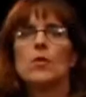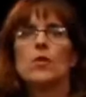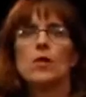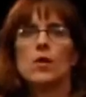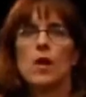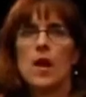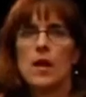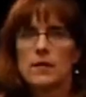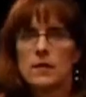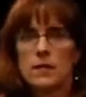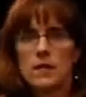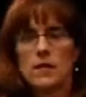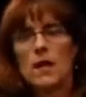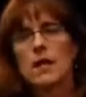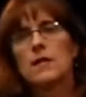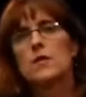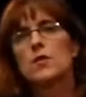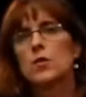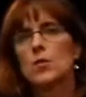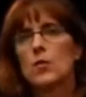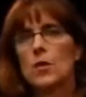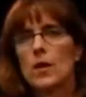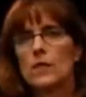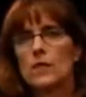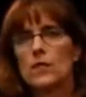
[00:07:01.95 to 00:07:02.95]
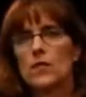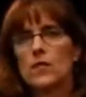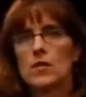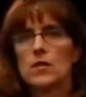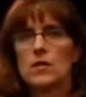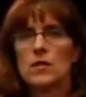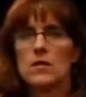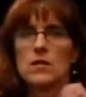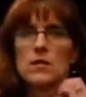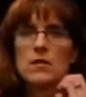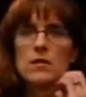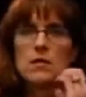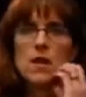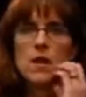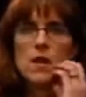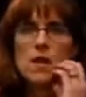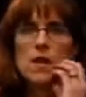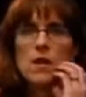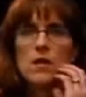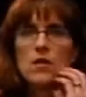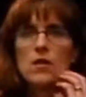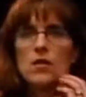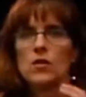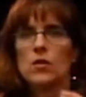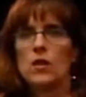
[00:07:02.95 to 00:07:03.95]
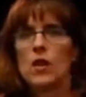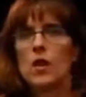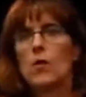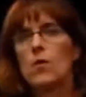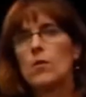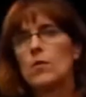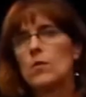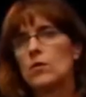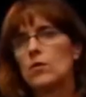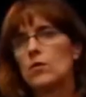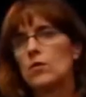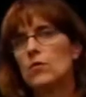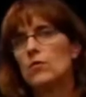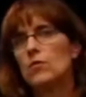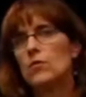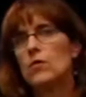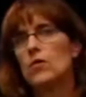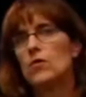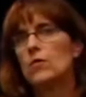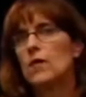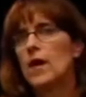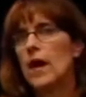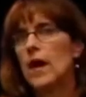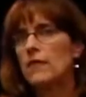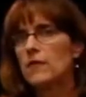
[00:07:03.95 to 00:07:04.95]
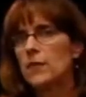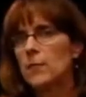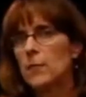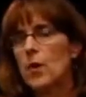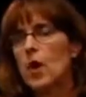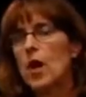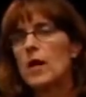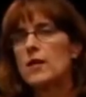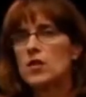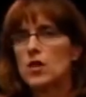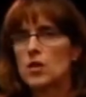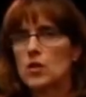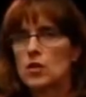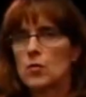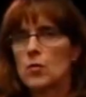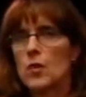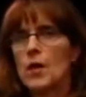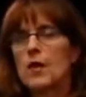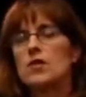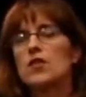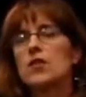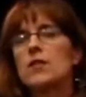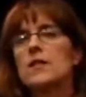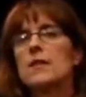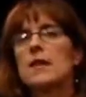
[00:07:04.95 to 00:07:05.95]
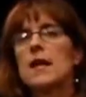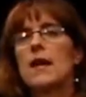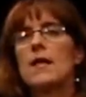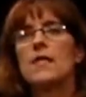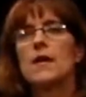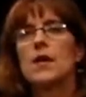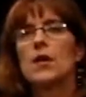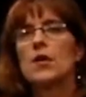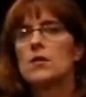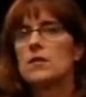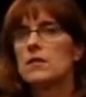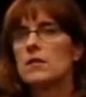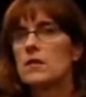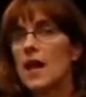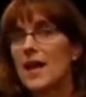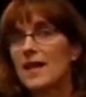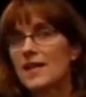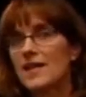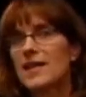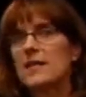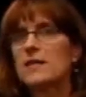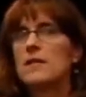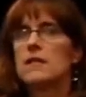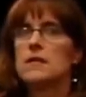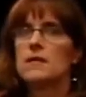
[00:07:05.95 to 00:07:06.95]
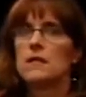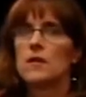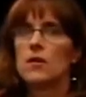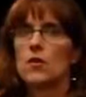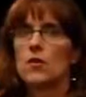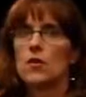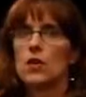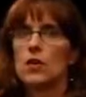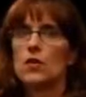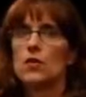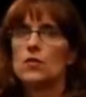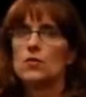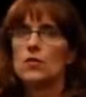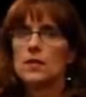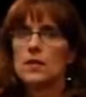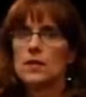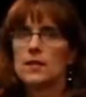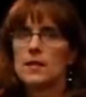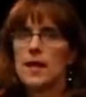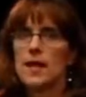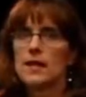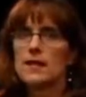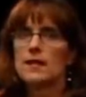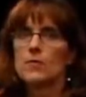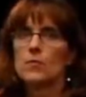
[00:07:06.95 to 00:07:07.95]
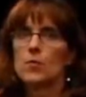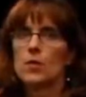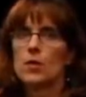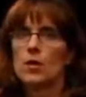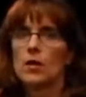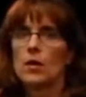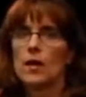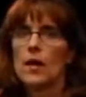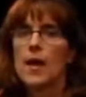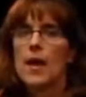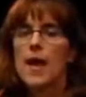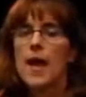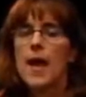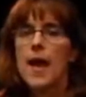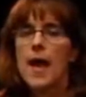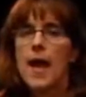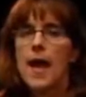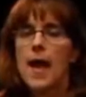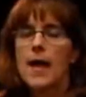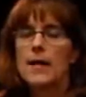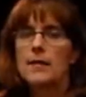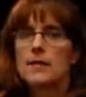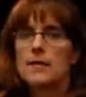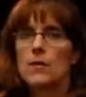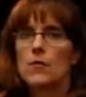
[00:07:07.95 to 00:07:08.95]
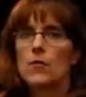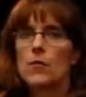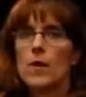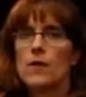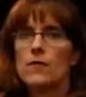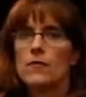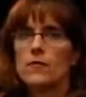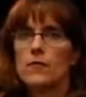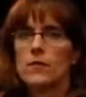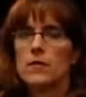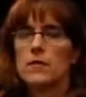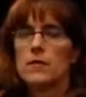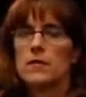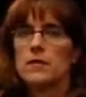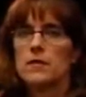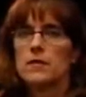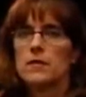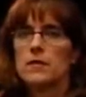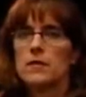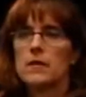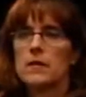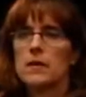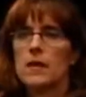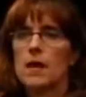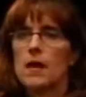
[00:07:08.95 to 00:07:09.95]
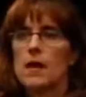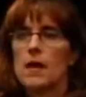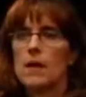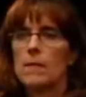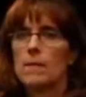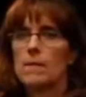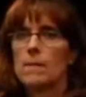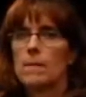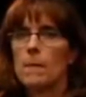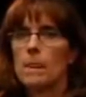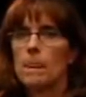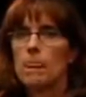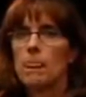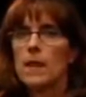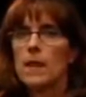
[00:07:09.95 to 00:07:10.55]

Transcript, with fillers: with lots and lots of references. You know, you've, you've got the project directions out there. It's not necessary to use the textbook as a reference. Um,